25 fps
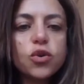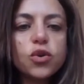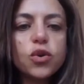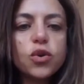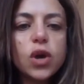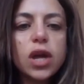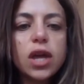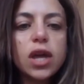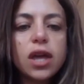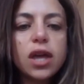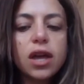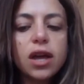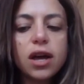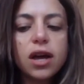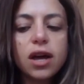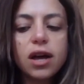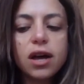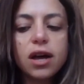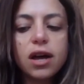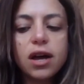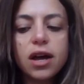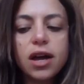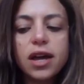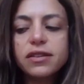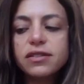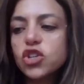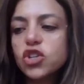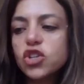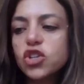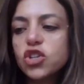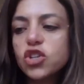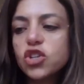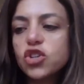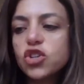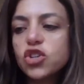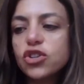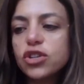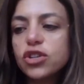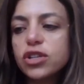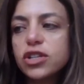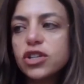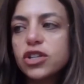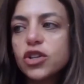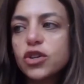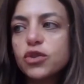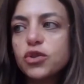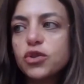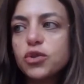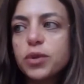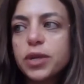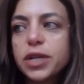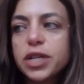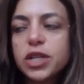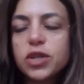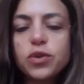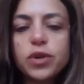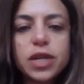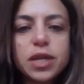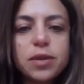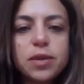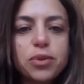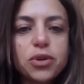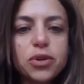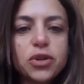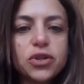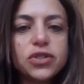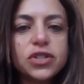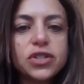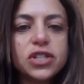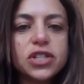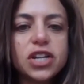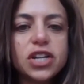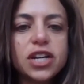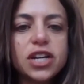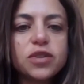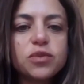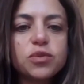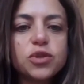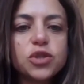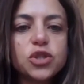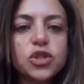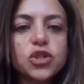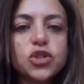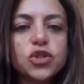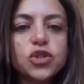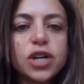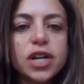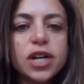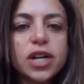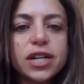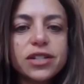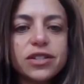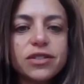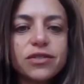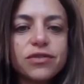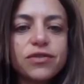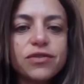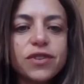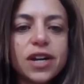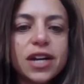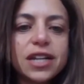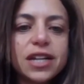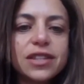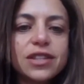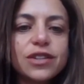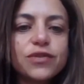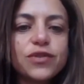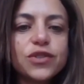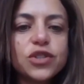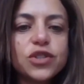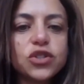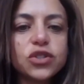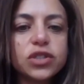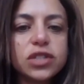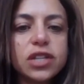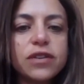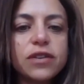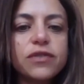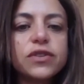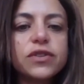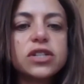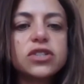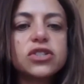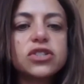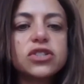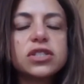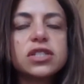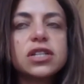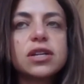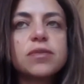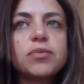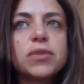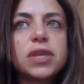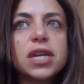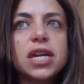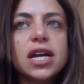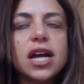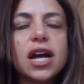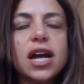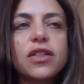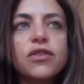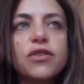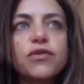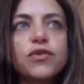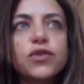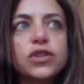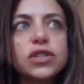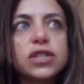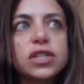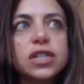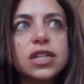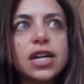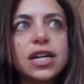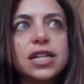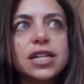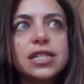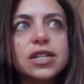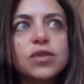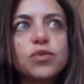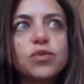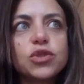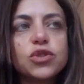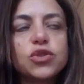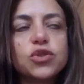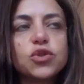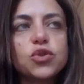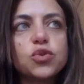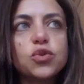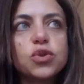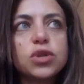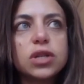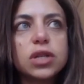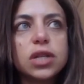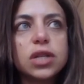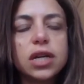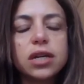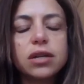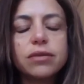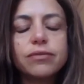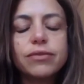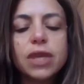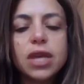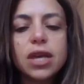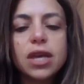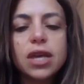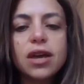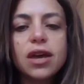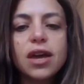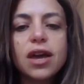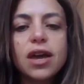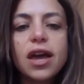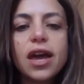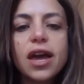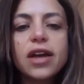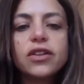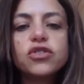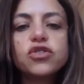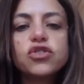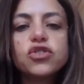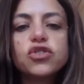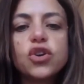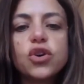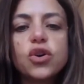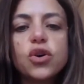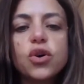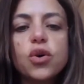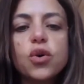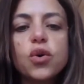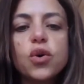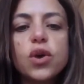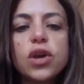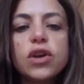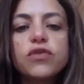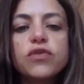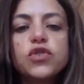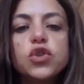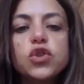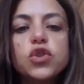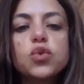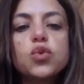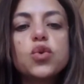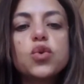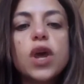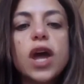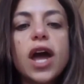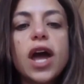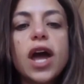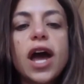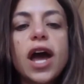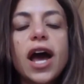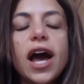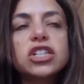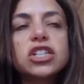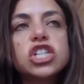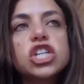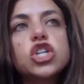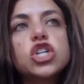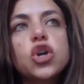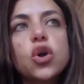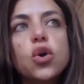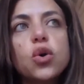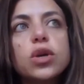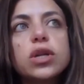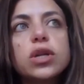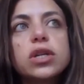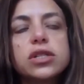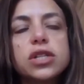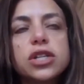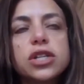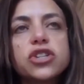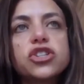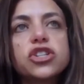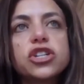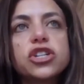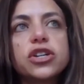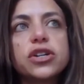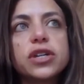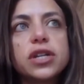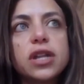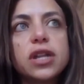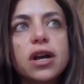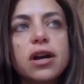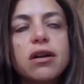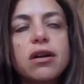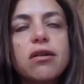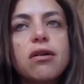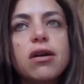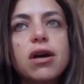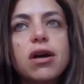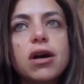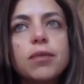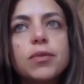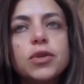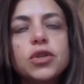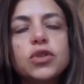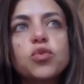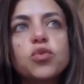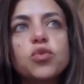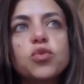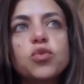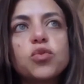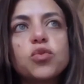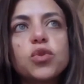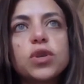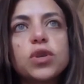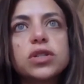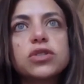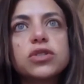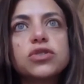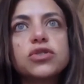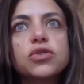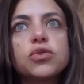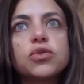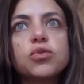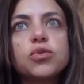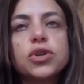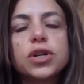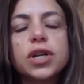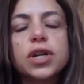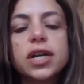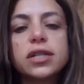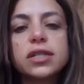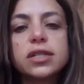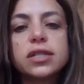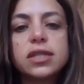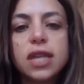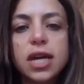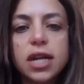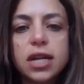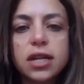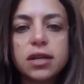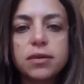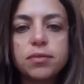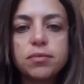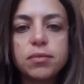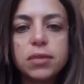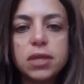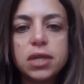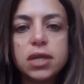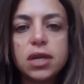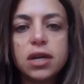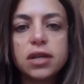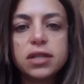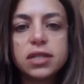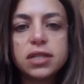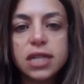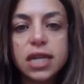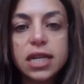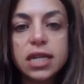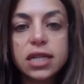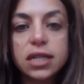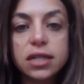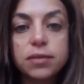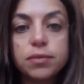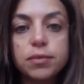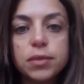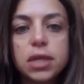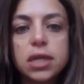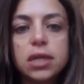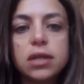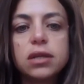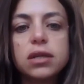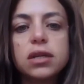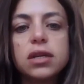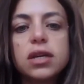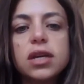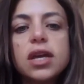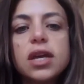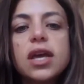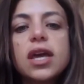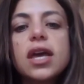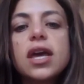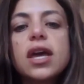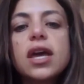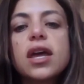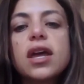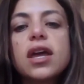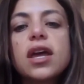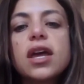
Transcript: So, uh, as any good, you know, 2020 person does when you're trying to find the official definition of something, uh, the first thing I did was Google it. And so if you actually go to dictionary.com and you say, what does the word aesthetic mean? Aesthetic mean?